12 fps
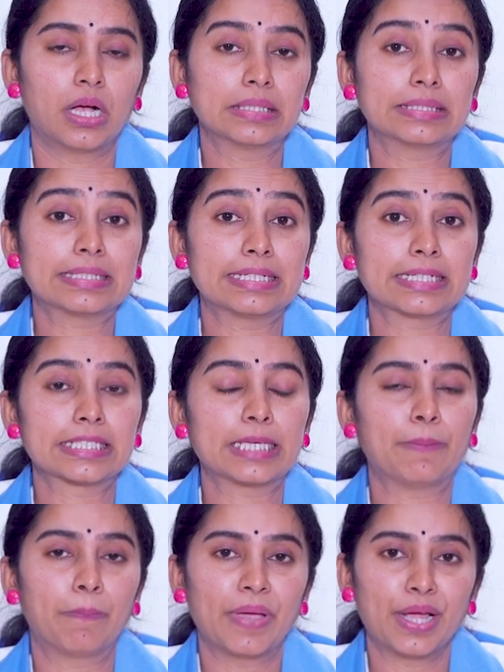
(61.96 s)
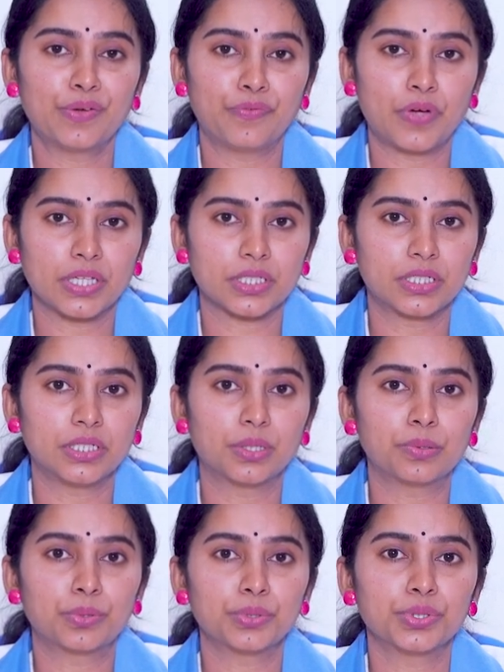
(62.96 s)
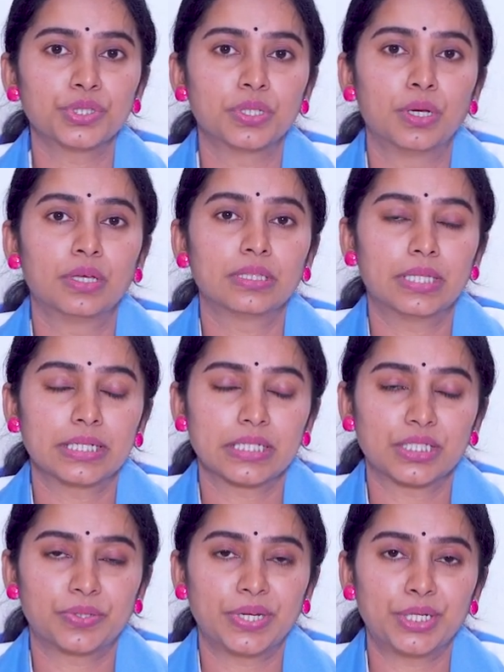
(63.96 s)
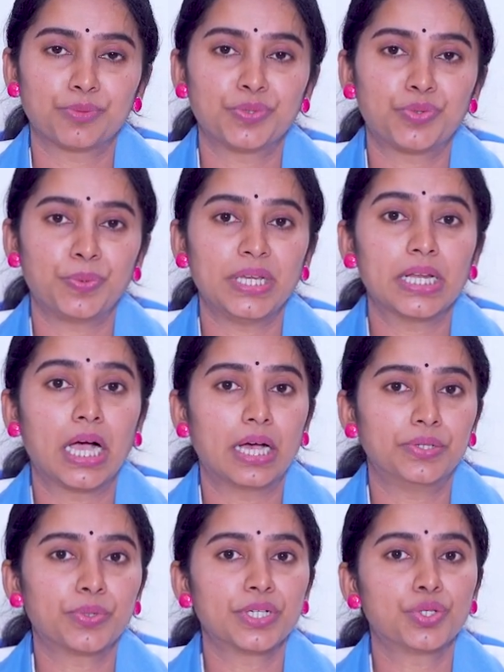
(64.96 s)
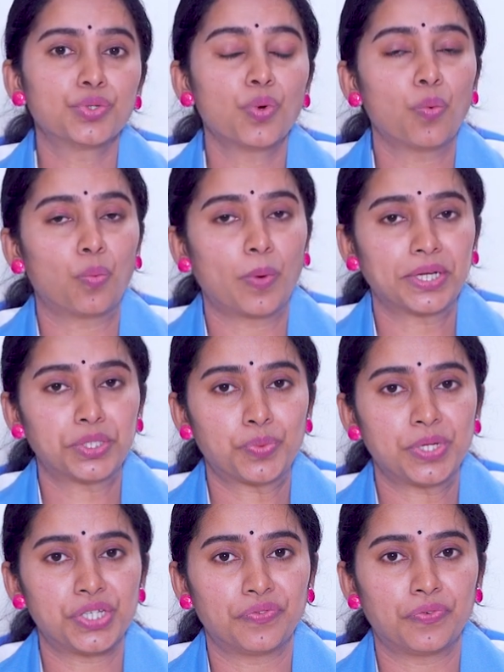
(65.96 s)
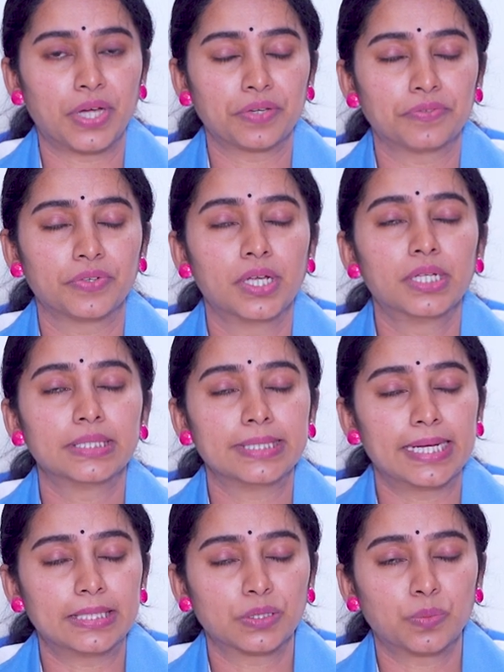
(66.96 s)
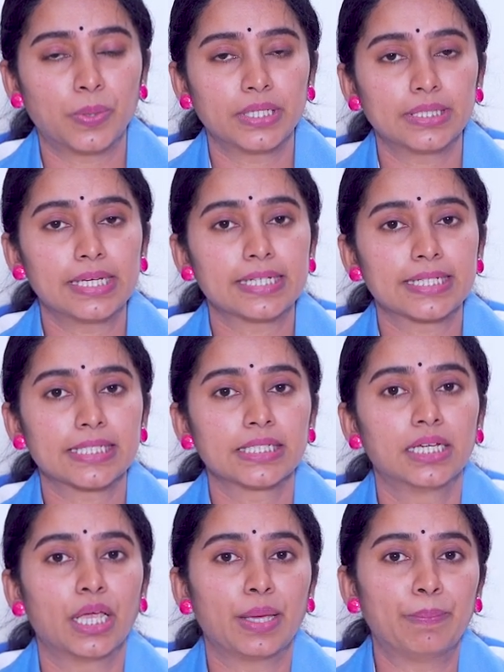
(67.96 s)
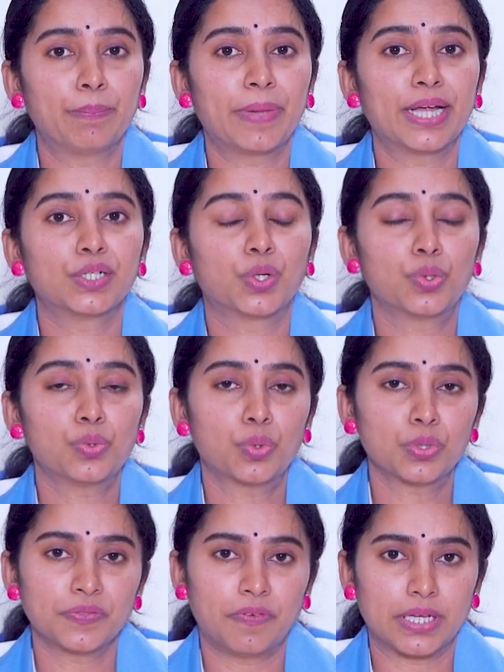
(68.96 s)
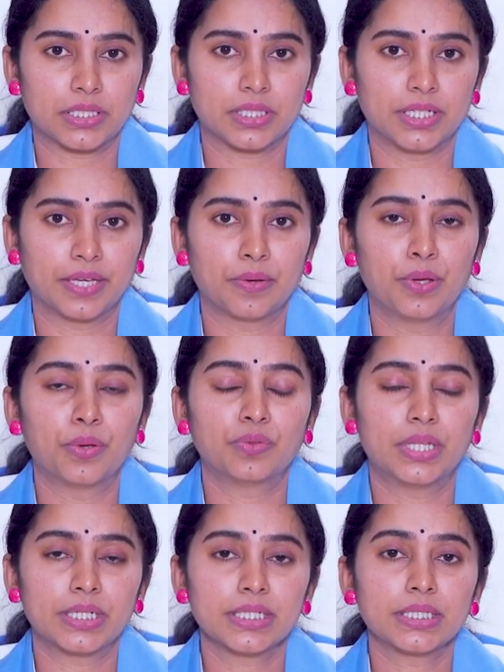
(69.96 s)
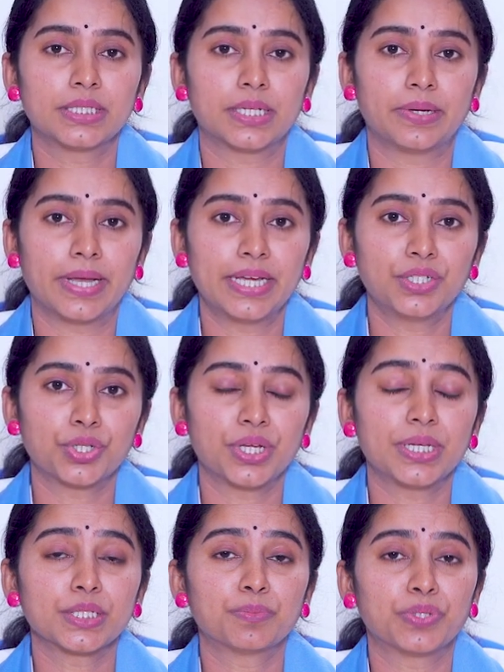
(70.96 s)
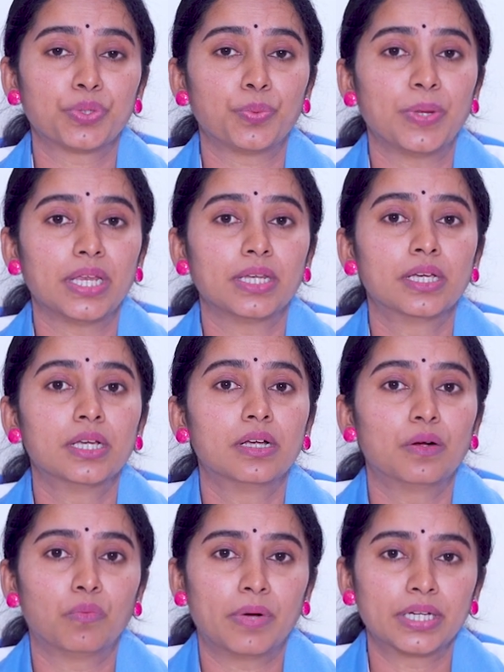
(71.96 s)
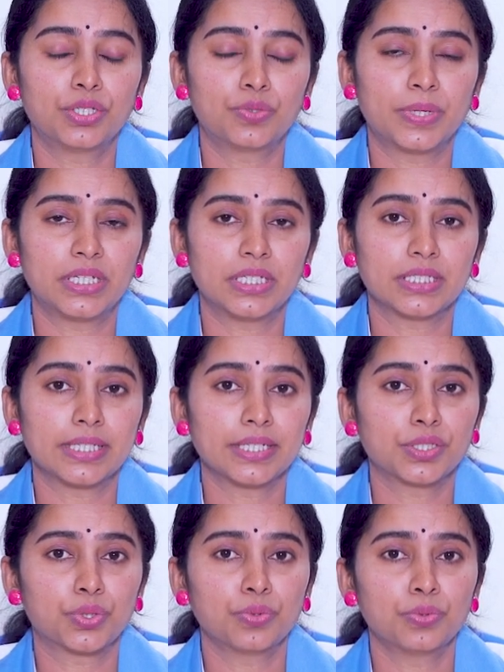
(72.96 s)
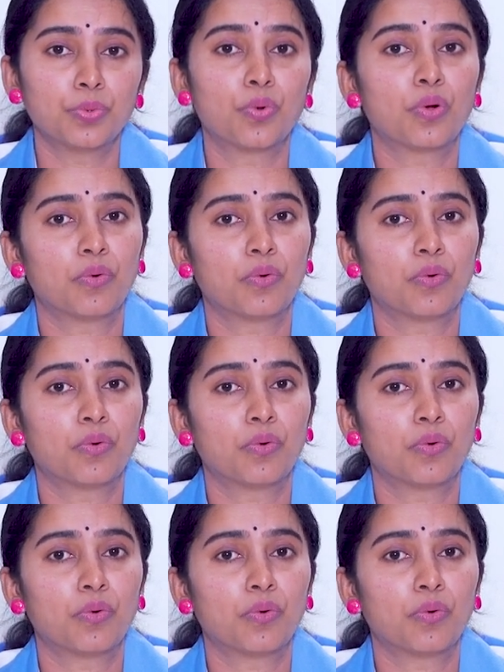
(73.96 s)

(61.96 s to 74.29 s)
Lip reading: Other is impaired fasting glucose, that is the range between 100 to 125. The other one is impaired glucose fasting, that is the range is between 126 to